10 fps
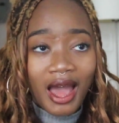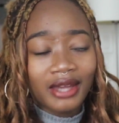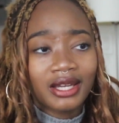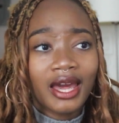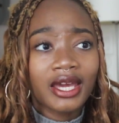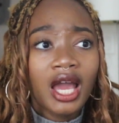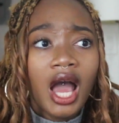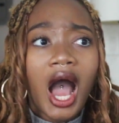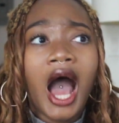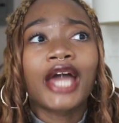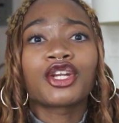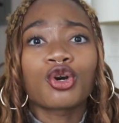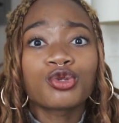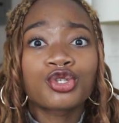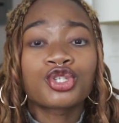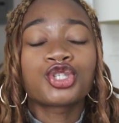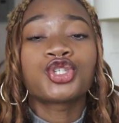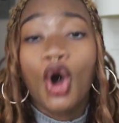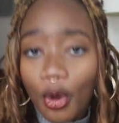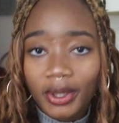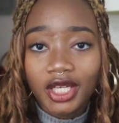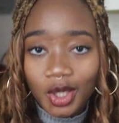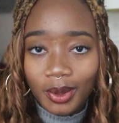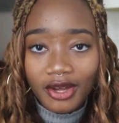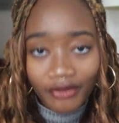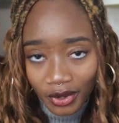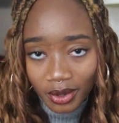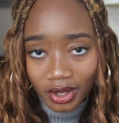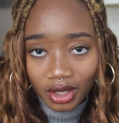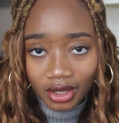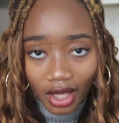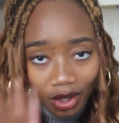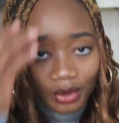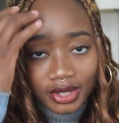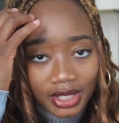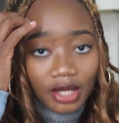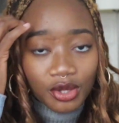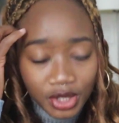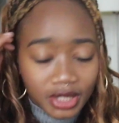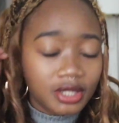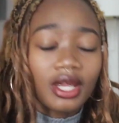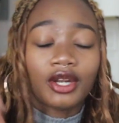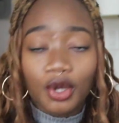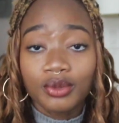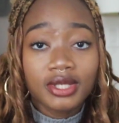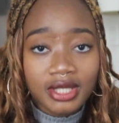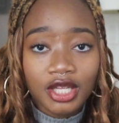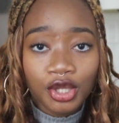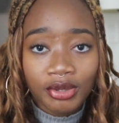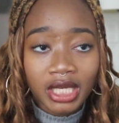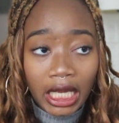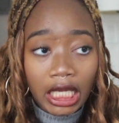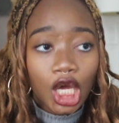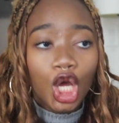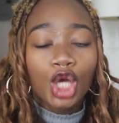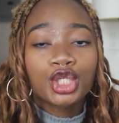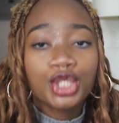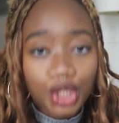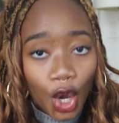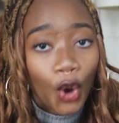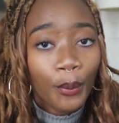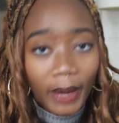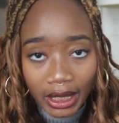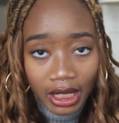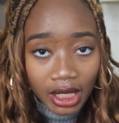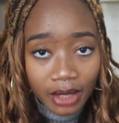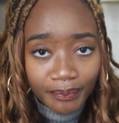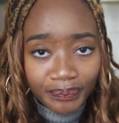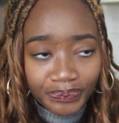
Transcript: And like, I know so many queer folk that go to C3, like so many,